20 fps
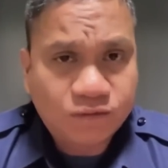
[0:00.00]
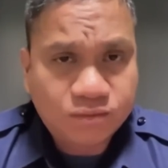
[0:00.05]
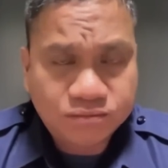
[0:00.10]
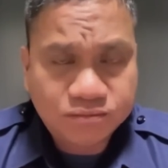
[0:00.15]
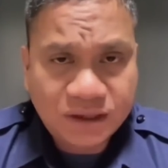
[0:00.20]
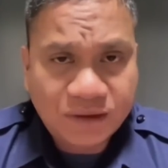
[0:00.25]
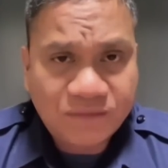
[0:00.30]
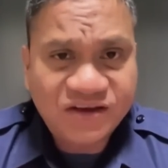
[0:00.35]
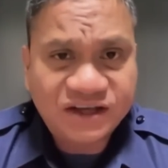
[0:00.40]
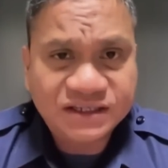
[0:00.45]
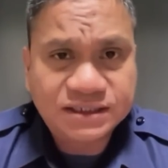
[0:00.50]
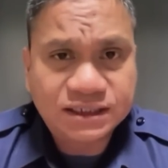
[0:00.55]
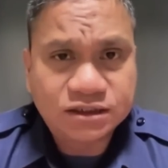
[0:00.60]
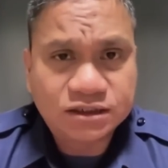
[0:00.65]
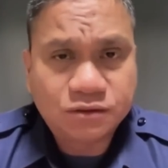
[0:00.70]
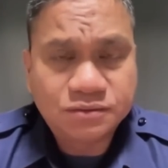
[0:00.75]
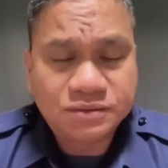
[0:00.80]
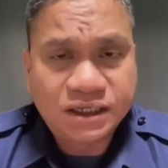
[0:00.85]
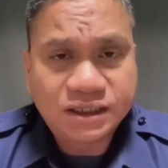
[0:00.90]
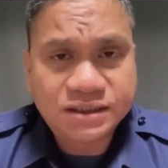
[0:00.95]
the visit
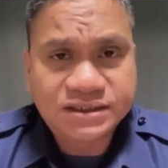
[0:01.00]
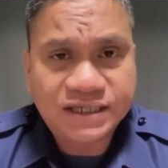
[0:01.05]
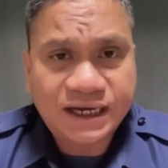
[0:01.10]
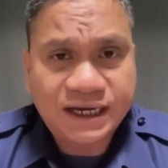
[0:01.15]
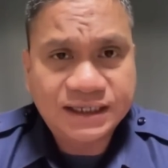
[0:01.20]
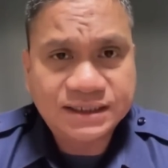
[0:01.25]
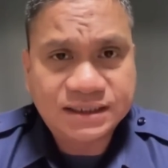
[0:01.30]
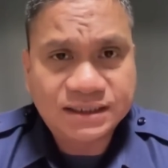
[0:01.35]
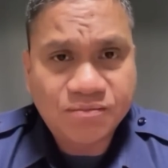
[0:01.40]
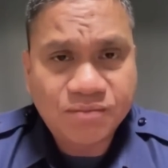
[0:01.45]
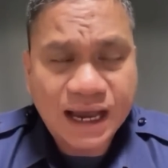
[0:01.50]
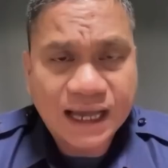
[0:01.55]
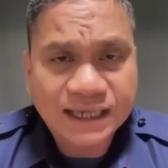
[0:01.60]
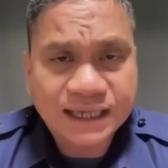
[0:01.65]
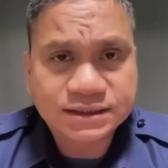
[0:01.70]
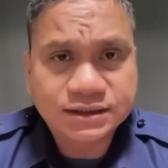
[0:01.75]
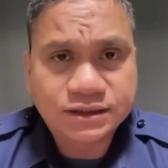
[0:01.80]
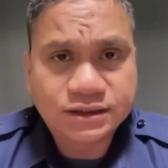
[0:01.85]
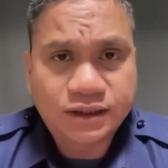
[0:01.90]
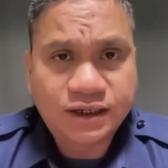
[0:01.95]
of the Chinese
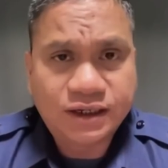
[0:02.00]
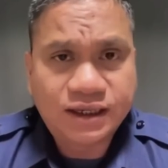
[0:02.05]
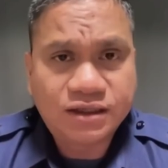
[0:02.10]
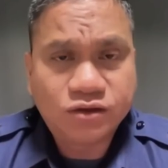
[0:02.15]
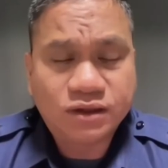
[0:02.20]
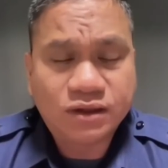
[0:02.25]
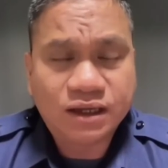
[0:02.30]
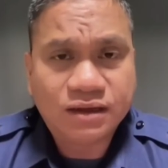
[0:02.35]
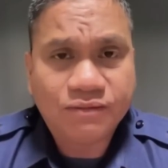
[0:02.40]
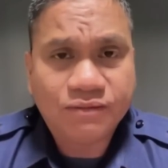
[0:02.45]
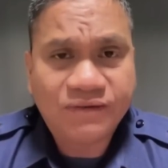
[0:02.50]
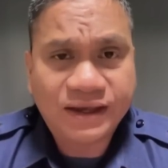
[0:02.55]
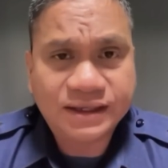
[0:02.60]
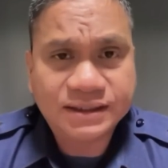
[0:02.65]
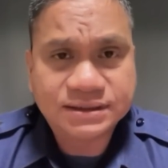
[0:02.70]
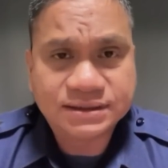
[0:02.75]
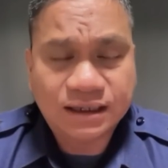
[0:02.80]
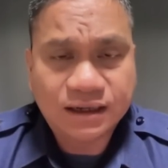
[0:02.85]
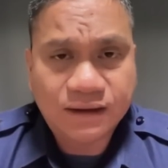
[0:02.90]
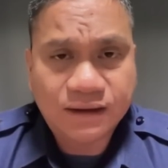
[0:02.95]
ambassador and to the
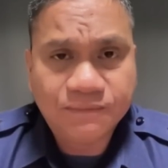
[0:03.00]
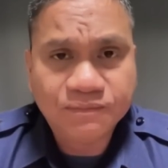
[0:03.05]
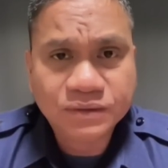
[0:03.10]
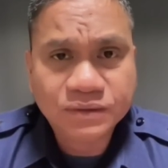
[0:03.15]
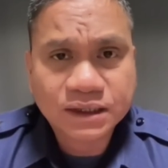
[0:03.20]
defense uh,